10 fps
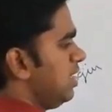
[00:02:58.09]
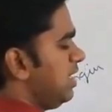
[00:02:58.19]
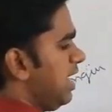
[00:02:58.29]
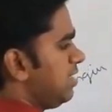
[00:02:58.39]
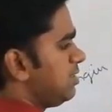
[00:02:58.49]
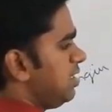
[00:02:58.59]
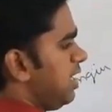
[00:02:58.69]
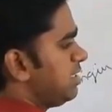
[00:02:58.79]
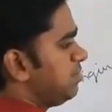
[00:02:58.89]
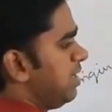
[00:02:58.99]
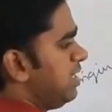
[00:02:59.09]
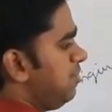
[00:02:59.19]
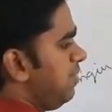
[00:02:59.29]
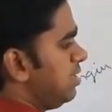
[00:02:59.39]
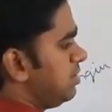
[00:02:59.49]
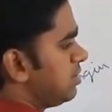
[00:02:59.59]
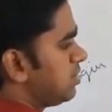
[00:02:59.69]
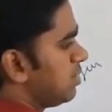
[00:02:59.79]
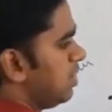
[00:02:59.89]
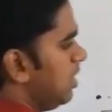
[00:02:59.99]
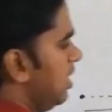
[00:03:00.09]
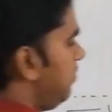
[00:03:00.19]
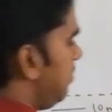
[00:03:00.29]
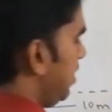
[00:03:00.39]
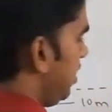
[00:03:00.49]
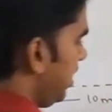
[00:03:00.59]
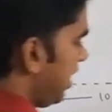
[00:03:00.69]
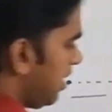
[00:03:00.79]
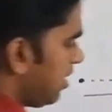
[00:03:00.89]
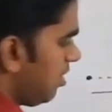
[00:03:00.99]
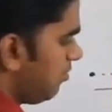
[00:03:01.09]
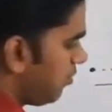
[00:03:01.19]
he has many ways. If he can come